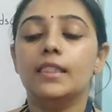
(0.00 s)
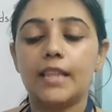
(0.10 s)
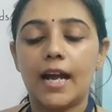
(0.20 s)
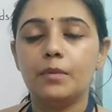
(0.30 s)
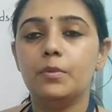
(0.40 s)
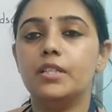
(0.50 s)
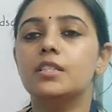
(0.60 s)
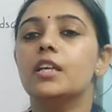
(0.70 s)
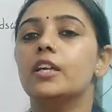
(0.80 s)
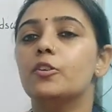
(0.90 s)
That means
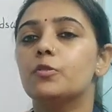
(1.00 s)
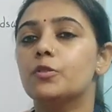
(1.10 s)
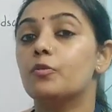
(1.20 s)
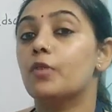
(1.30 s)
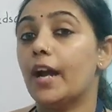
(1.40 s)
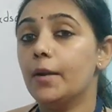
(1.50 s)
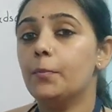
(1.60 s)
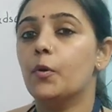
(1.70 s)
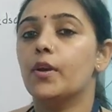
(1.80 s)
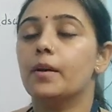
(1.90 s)
he used to
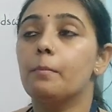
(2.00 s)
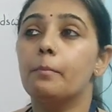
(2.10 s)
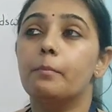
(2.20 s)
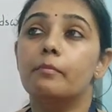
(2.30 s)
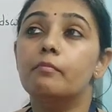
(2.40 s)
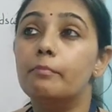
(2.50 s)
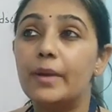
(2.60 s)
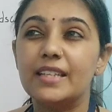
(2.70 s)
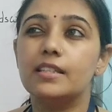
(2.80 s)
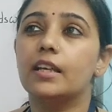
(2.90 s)
write poem
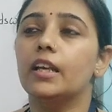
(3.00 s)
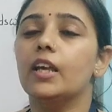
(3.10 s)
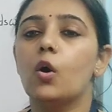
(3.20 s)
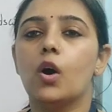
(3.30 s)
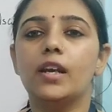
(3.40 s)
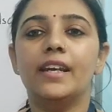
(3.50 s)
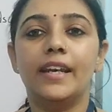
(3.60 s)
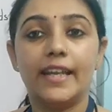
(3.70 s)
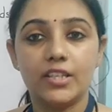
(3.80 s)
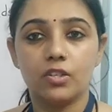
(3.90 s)
basically on
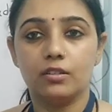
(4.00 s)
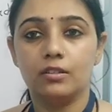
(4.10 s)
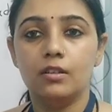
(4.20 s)
nature.